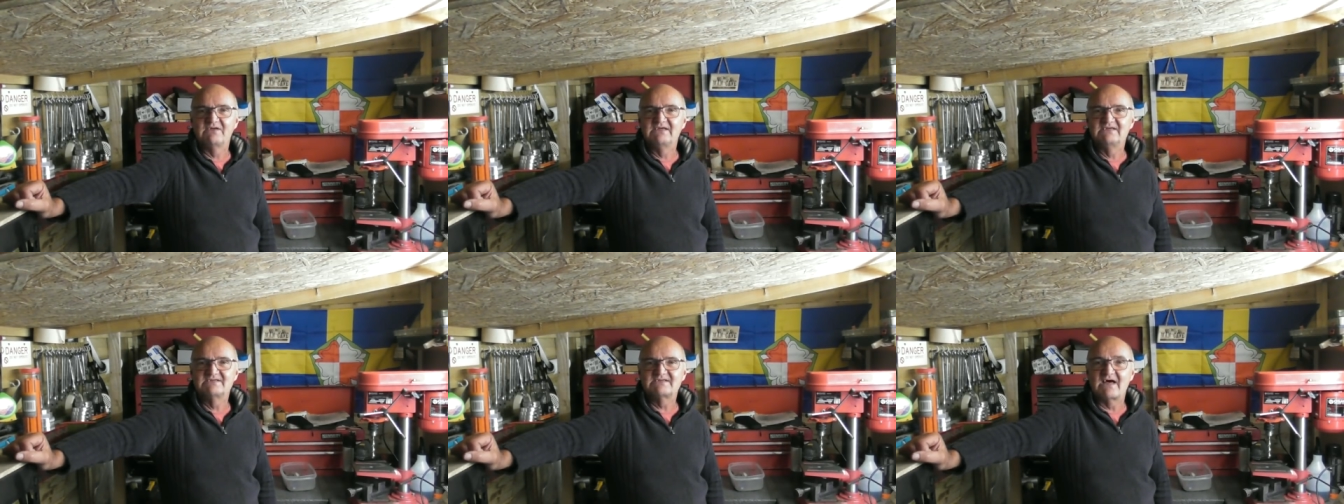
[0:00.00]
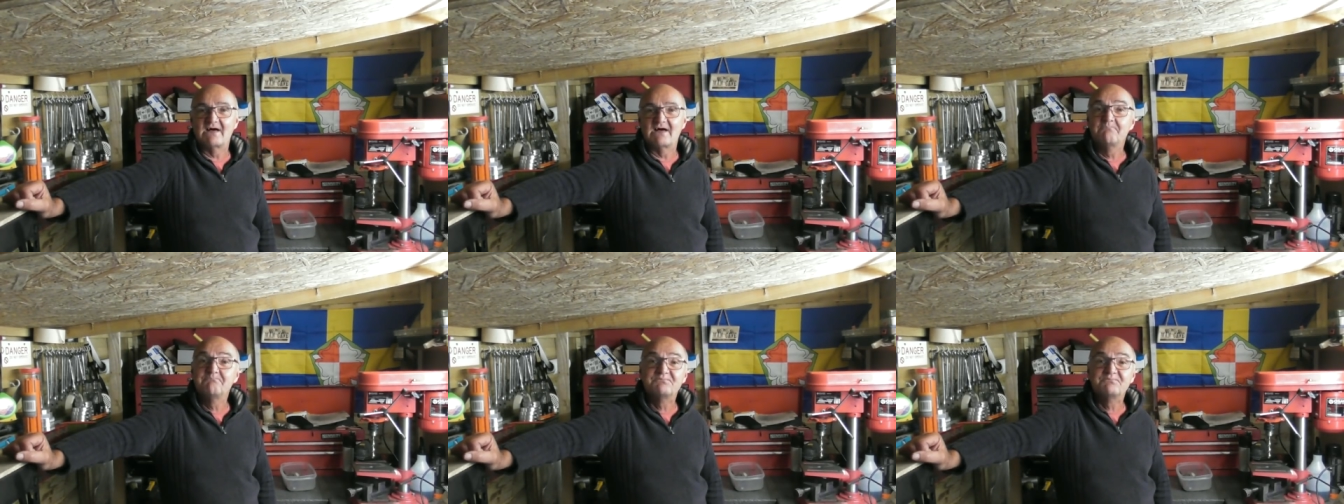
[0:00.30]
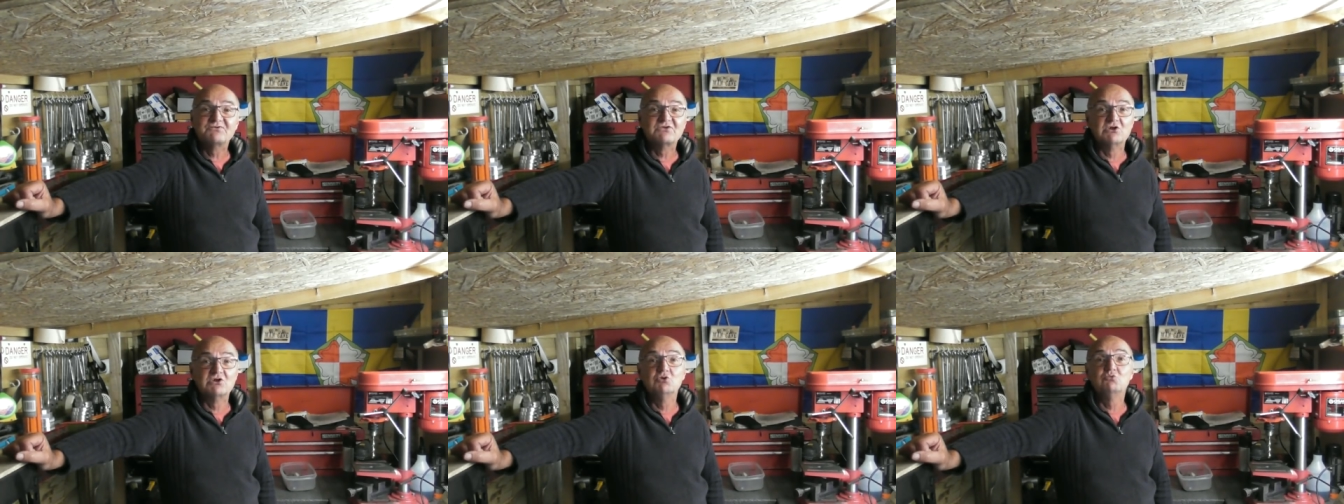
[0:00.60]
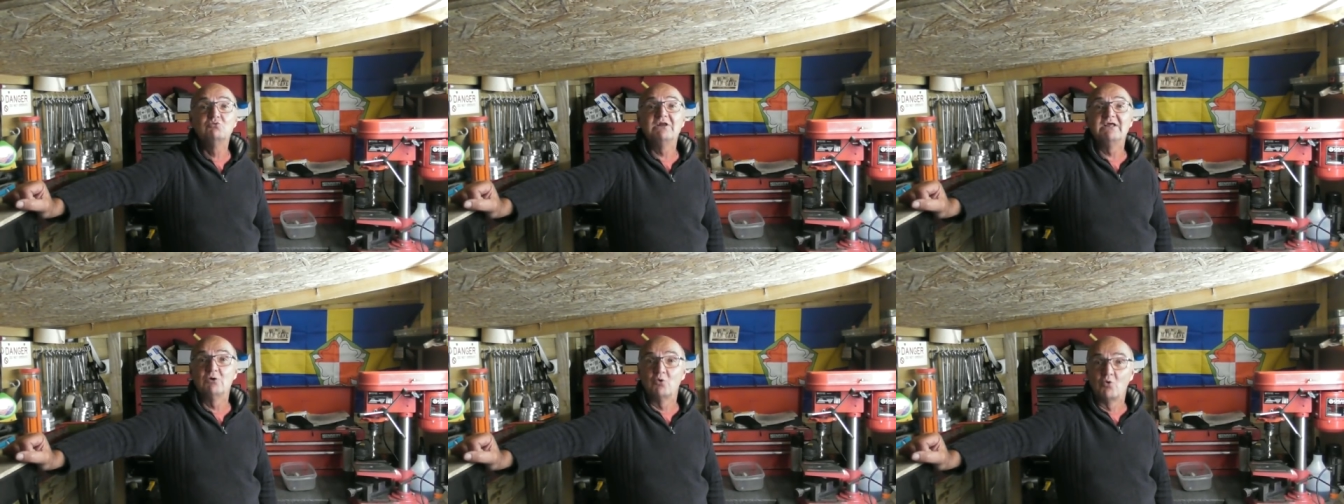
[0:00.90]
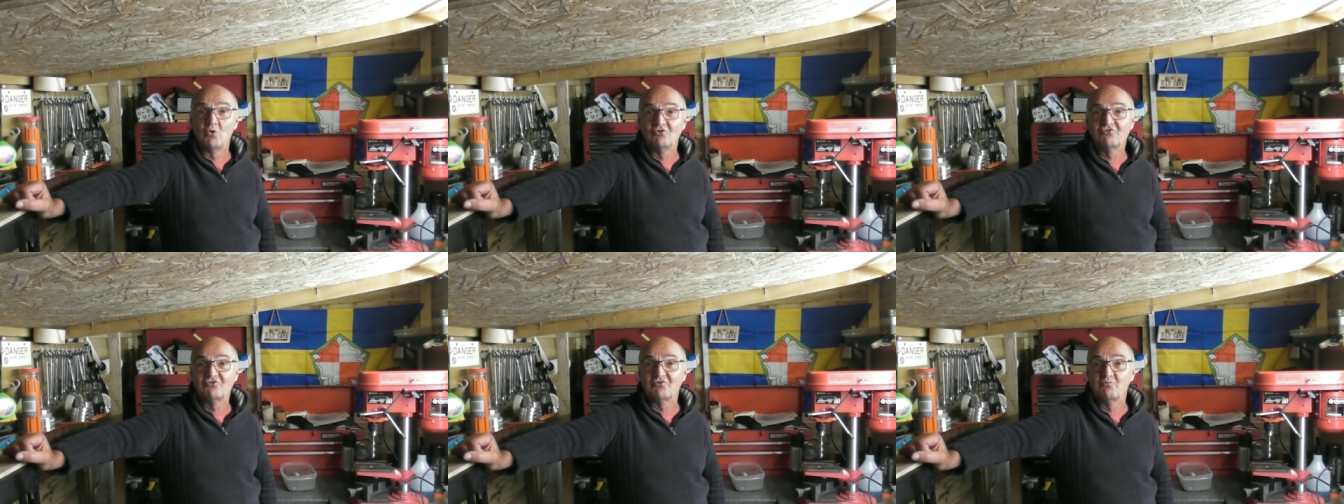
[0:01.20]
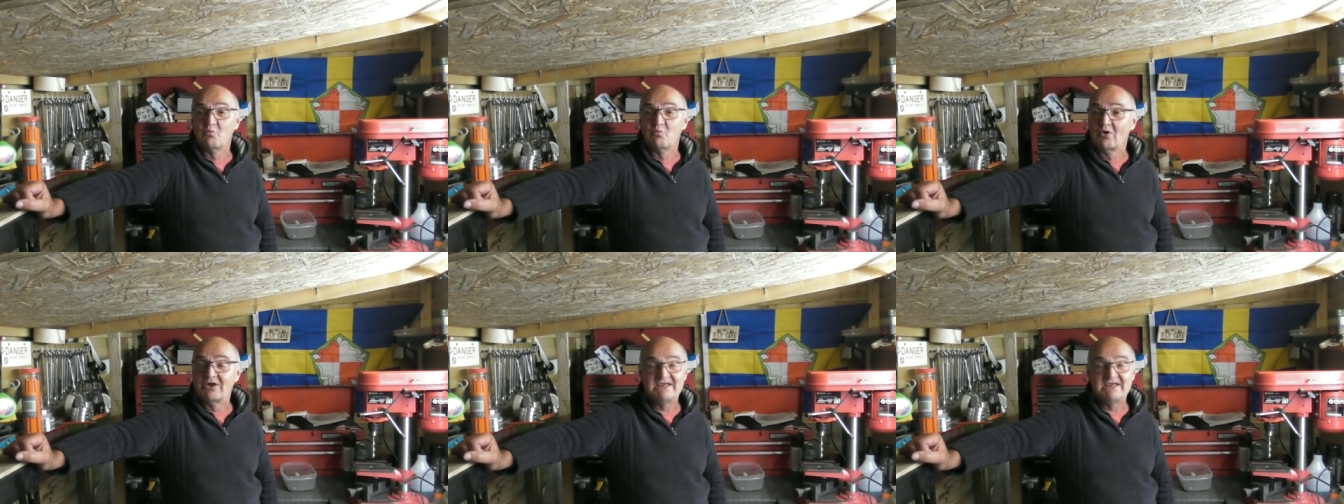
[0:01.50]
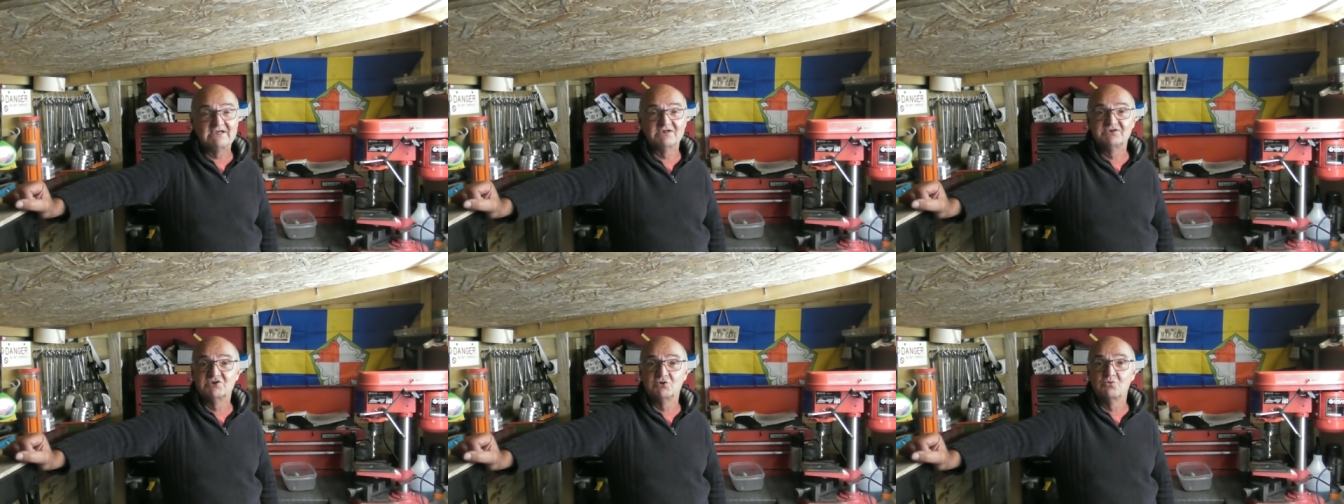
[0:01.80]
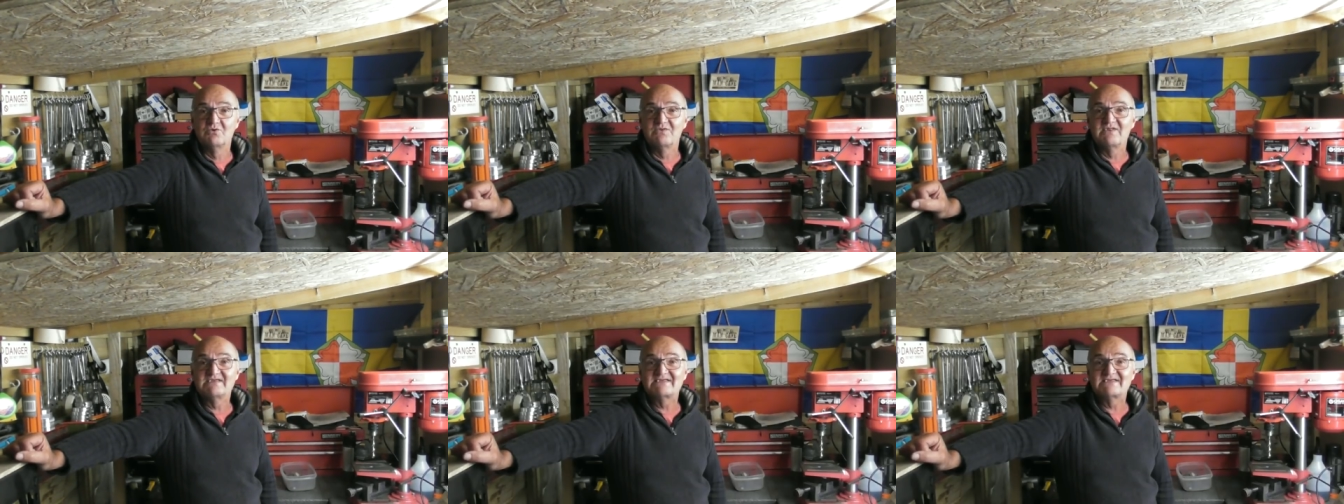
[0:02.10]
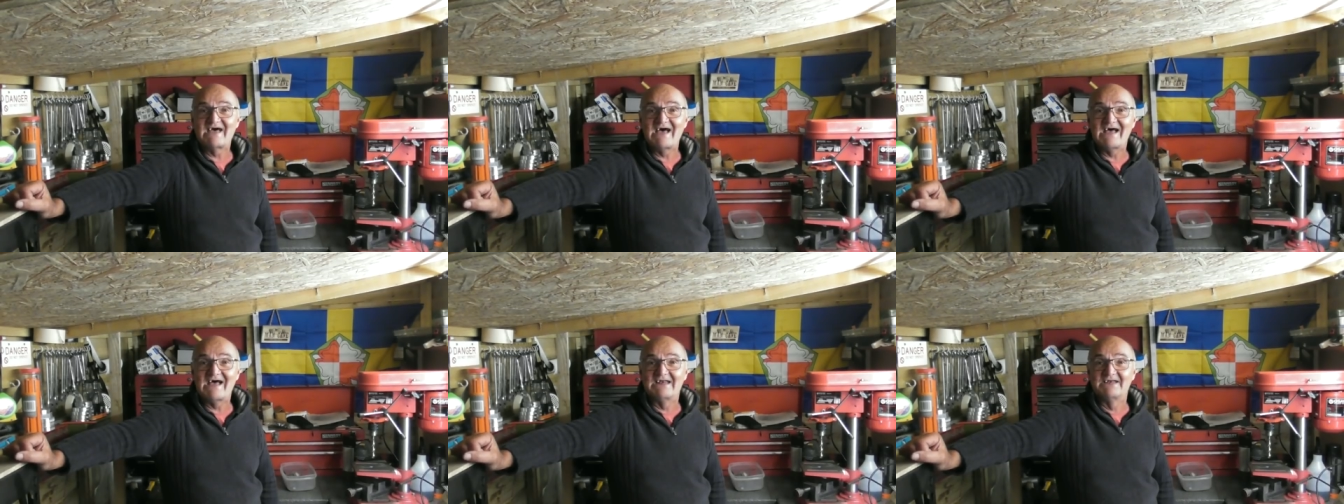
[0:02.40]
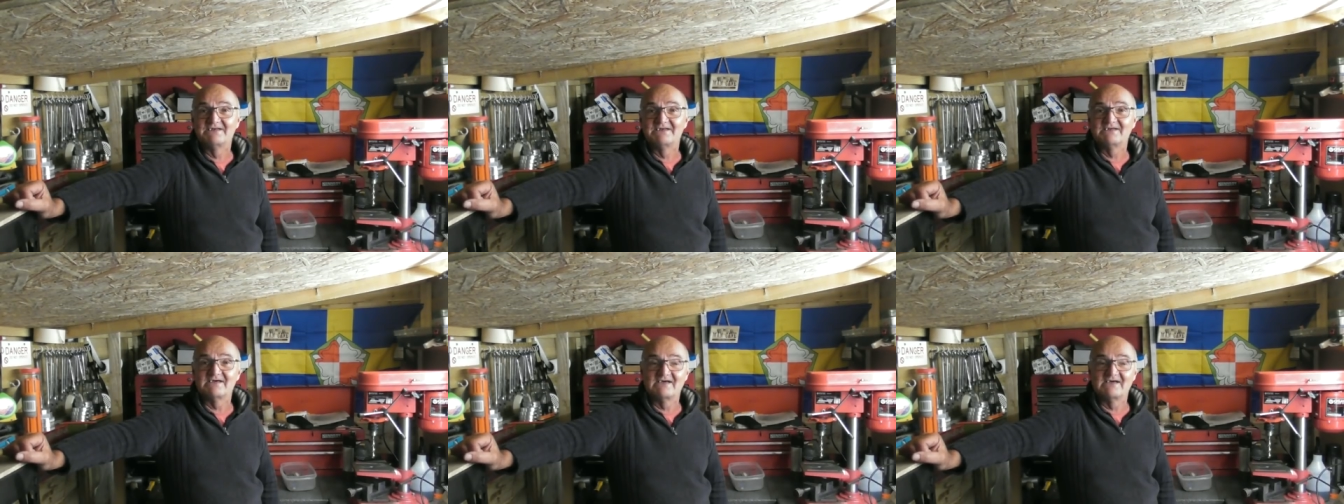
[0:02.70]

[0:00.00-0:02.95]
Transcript: he's absolutely awesome what he can do with his hand,